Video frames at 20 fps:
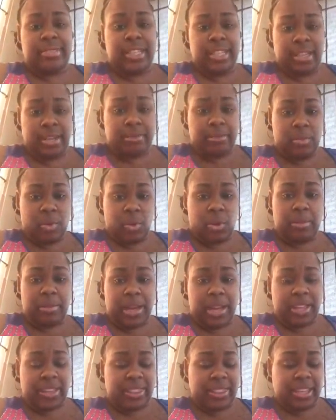10 more
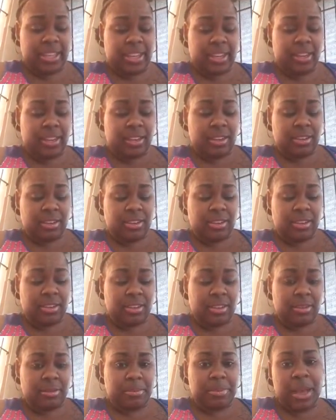by then,
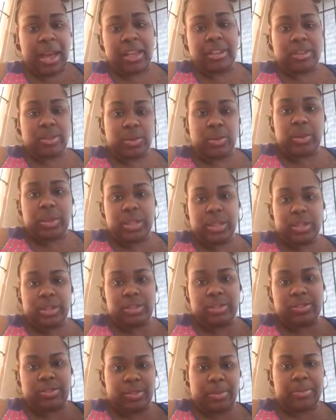by New
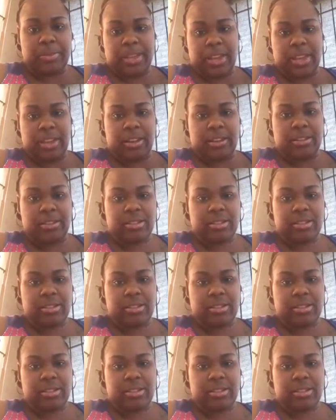Year's from there.